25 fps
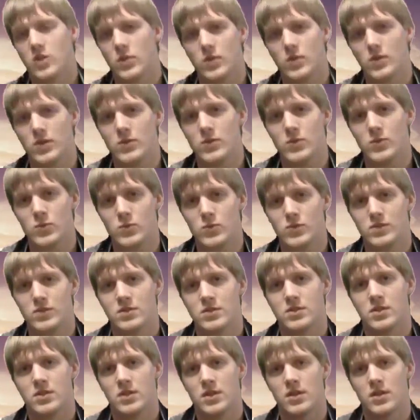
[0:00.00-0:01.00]
Don't
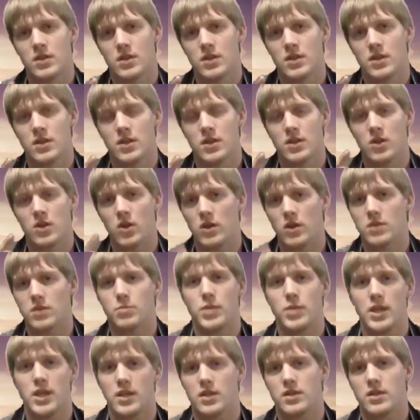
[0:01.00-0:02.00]
use
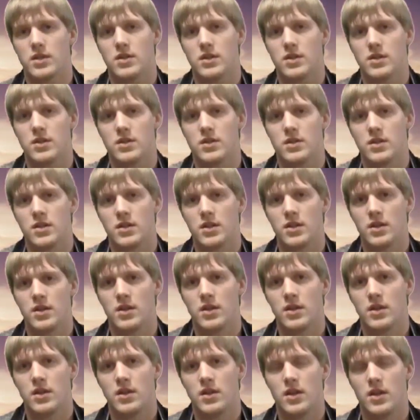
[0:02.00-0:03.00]
cooked bacon.
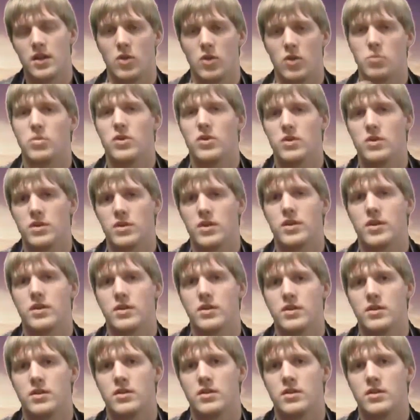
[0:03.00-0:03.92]
It'll burn you.